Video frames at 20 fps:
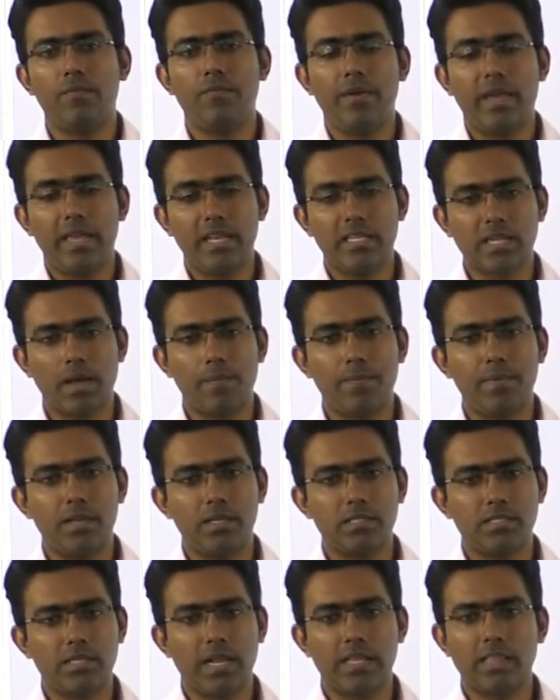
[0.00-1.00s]
various
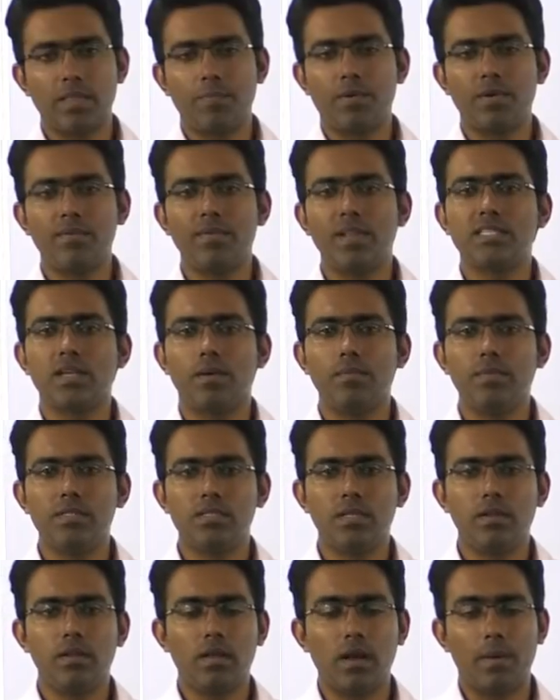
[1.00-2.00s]
committees, like the
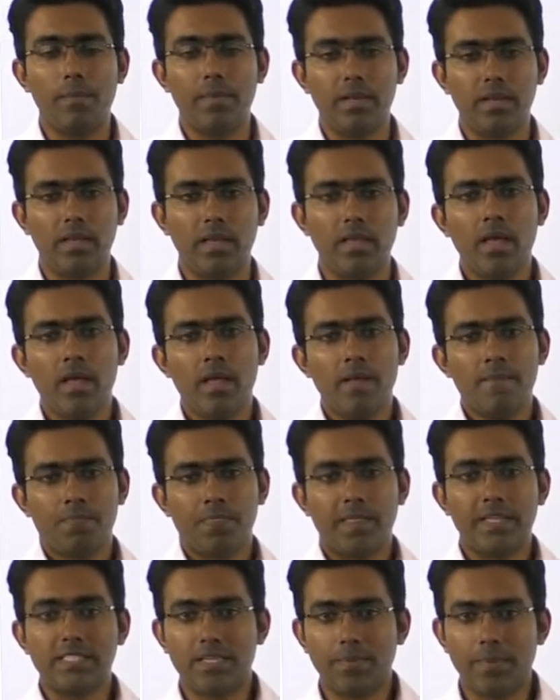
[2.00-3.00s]
privilege committee,
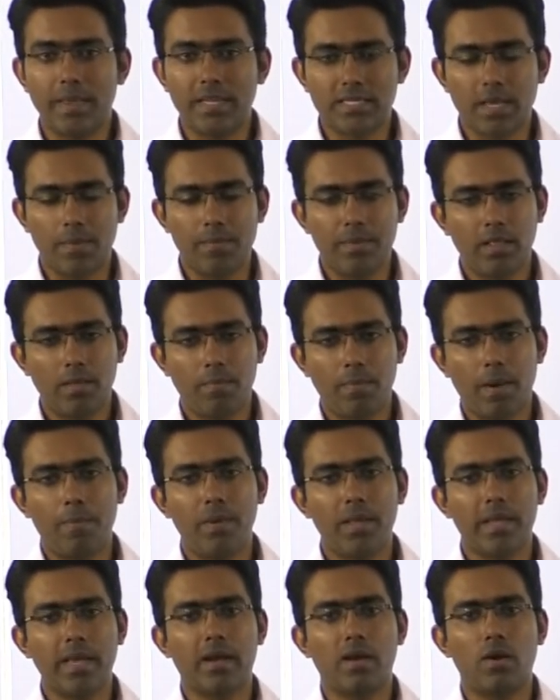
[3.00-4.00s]
the estimates committee, the
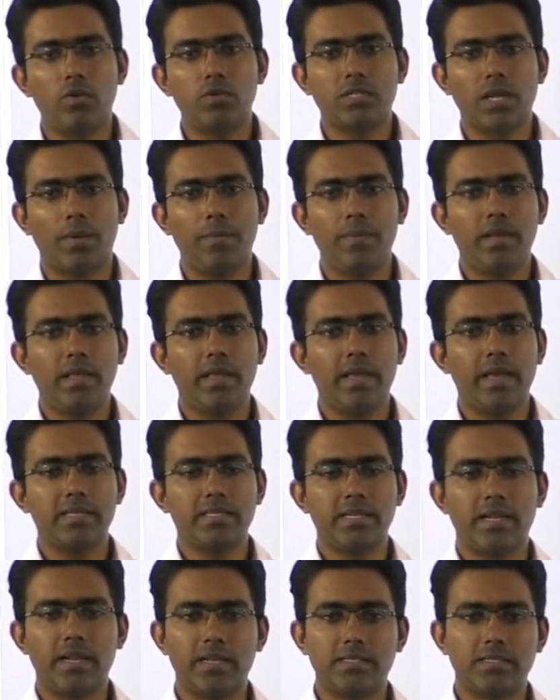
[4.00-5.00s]
public accounts committee,
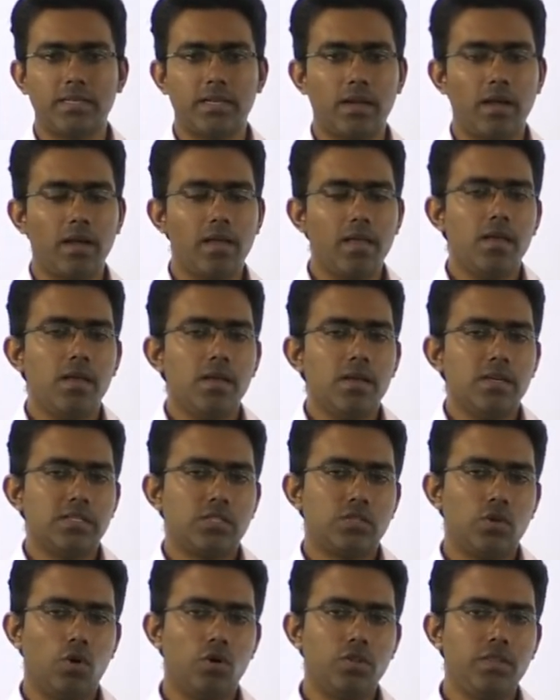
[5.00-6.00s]
etc., etc.
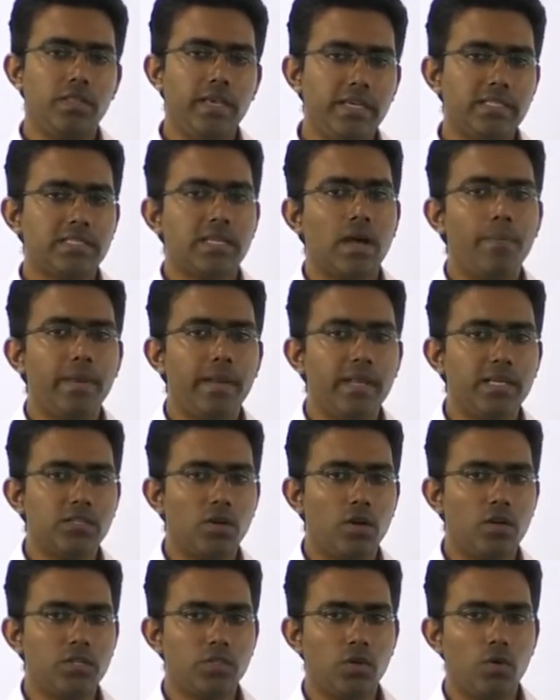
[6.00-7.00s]
So these committees
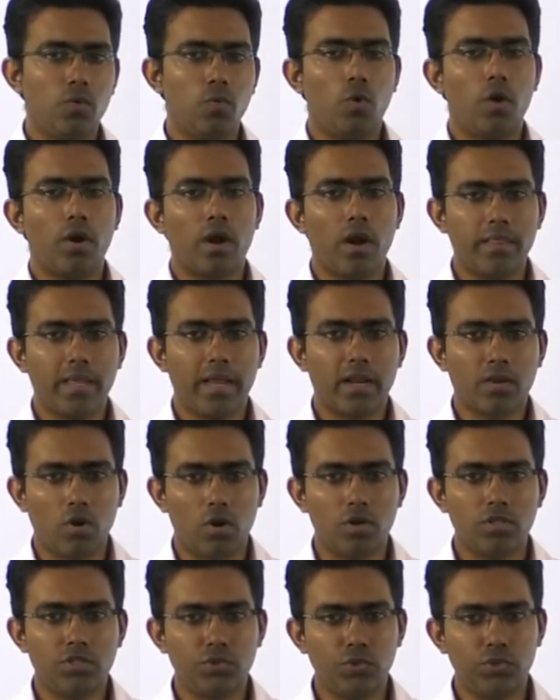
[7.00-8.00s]
also, what are their
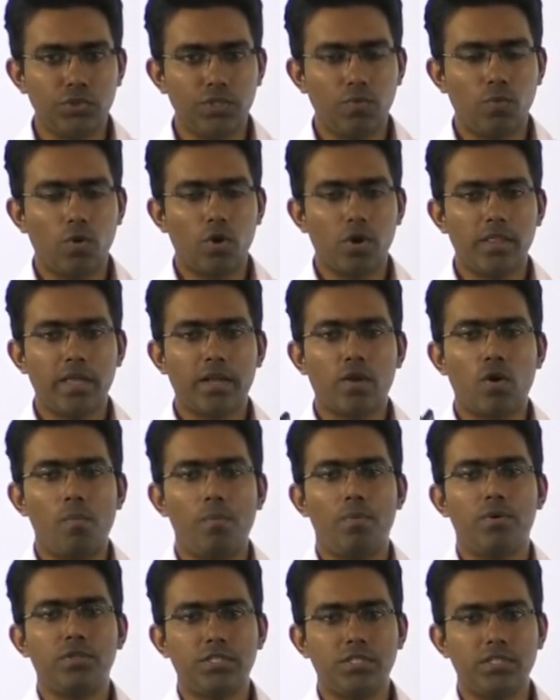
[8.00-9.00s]
constitution, what are their
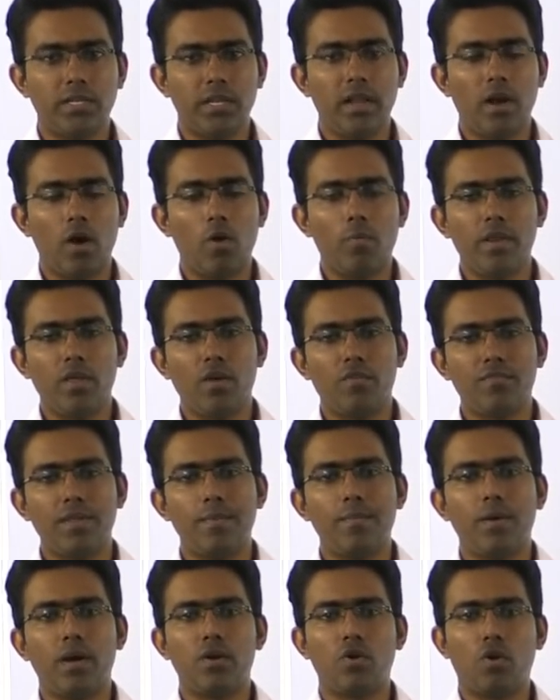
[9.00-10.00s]
composition, how many of
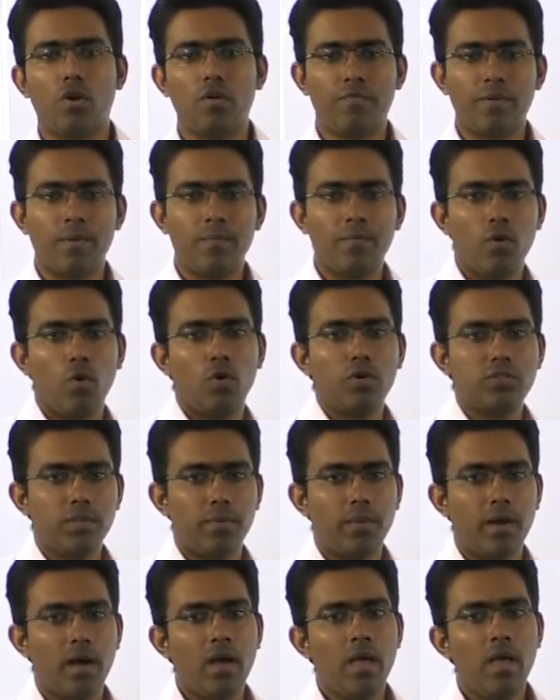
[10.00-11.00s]
them are drawn from Lok
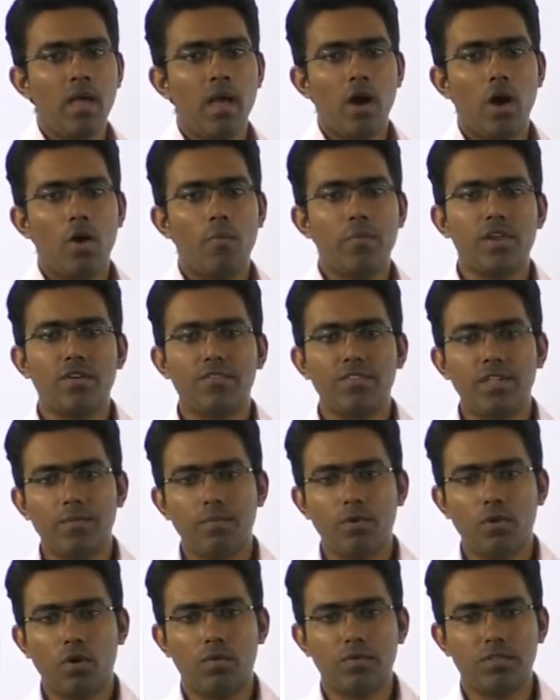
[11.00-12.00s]
Sabha, how many of
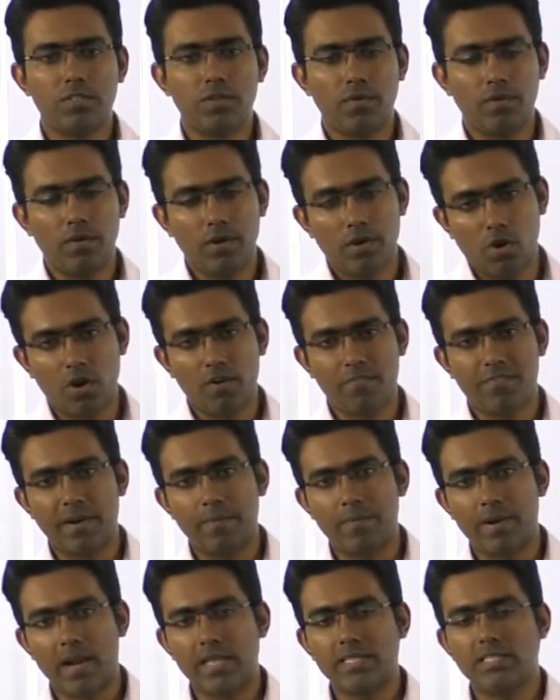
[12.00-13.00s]
them drawn from
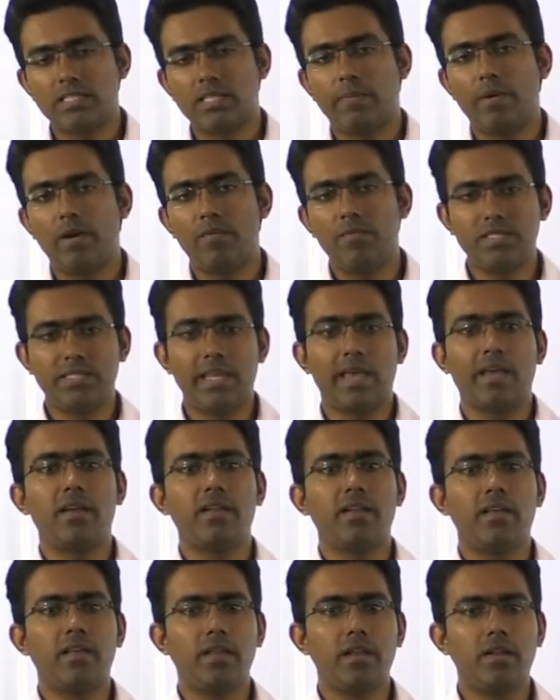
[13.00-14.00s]
Rajya Sabha, which
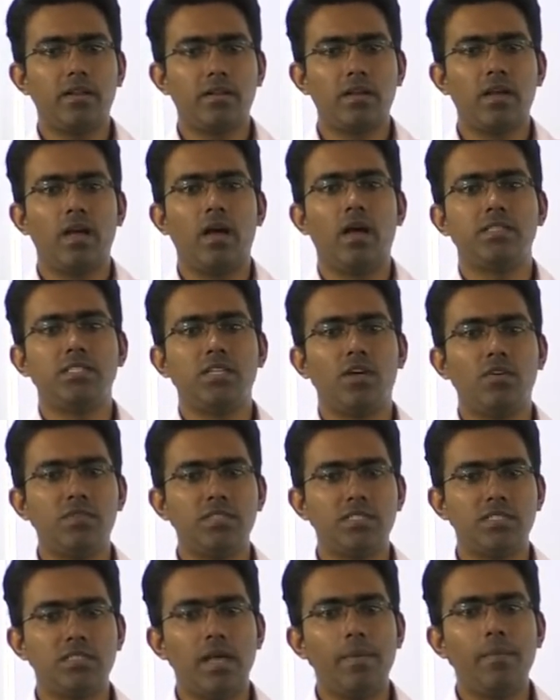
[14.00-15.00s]
secretary
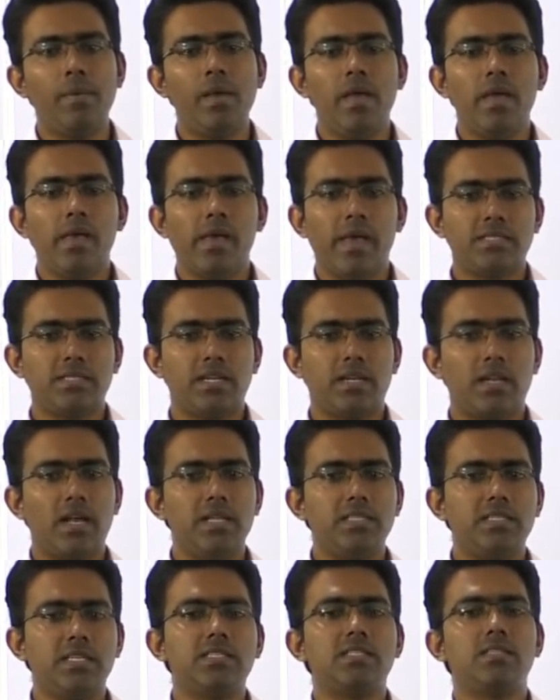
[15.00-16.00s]
services them,
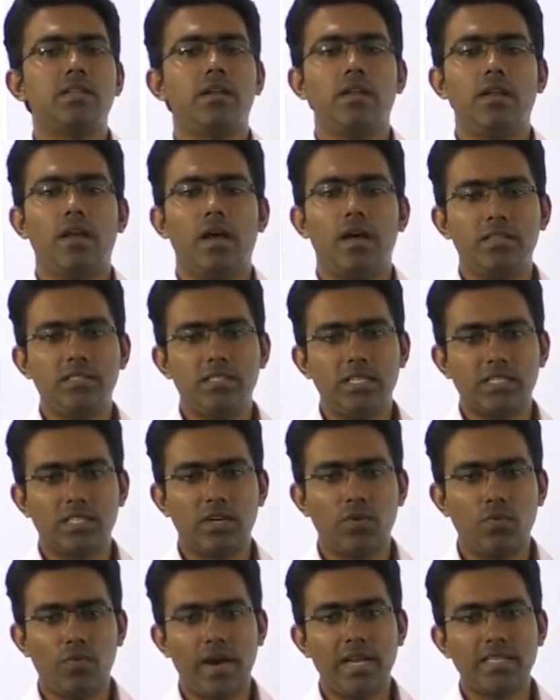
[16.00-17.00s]
etc. Just
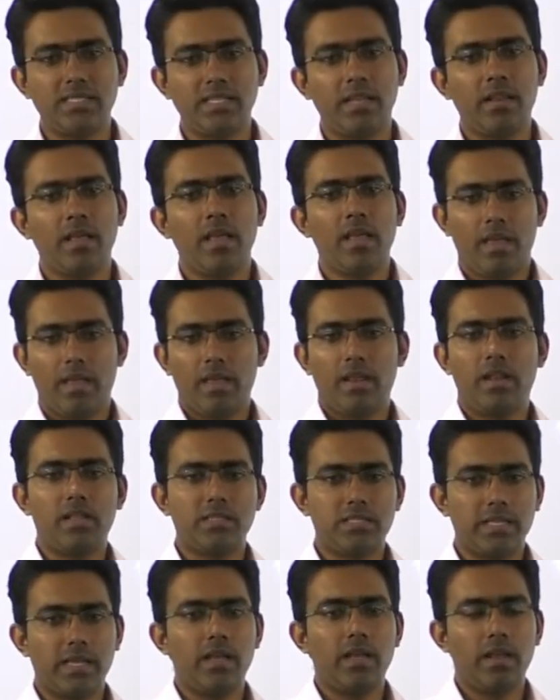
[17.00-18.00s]
revise it.
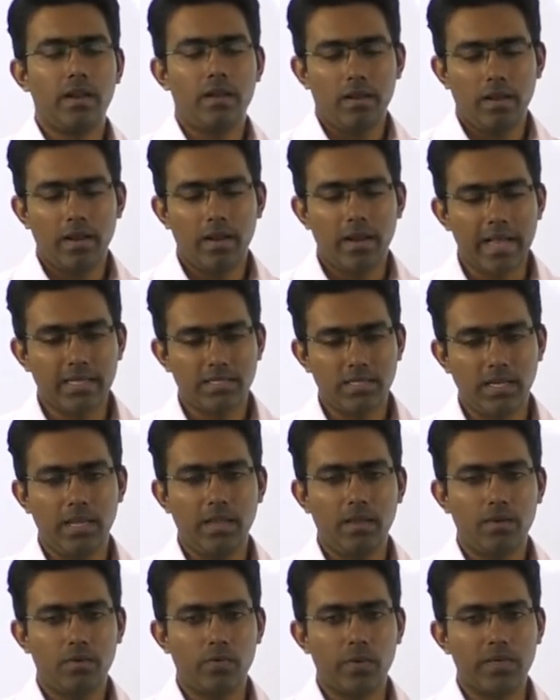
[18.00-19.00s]

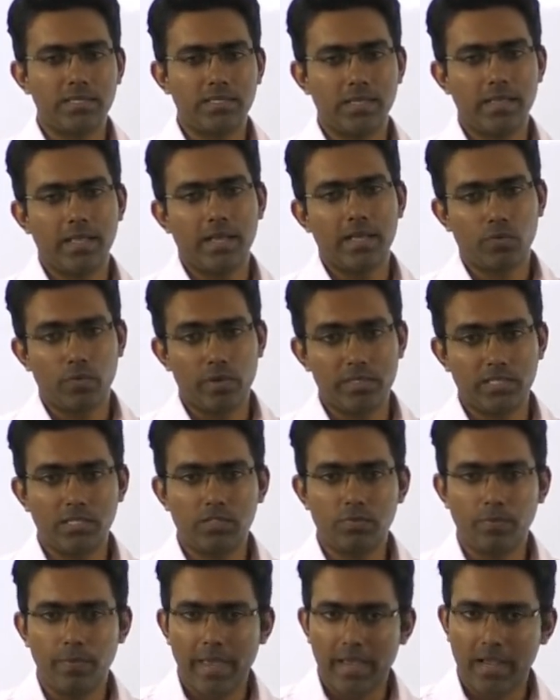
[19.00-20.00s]
The
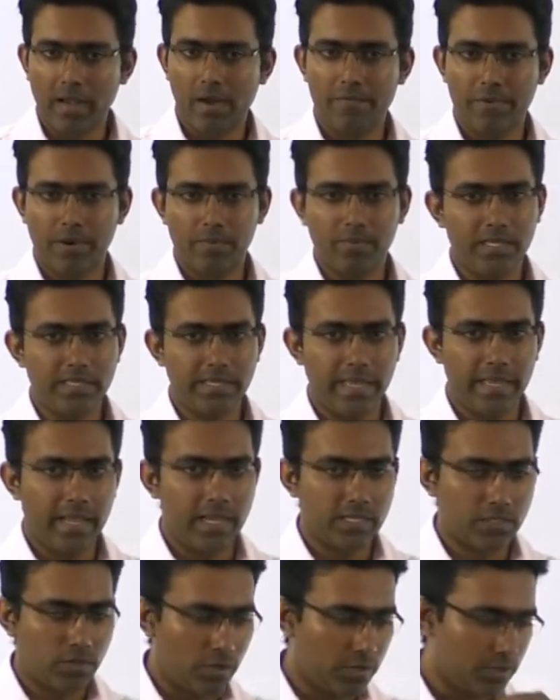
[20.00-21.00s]
questions may come from these
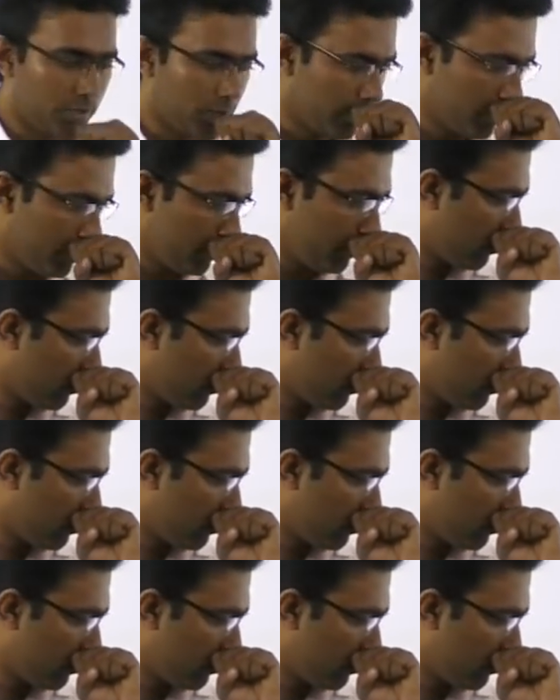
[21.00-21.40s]
areas also.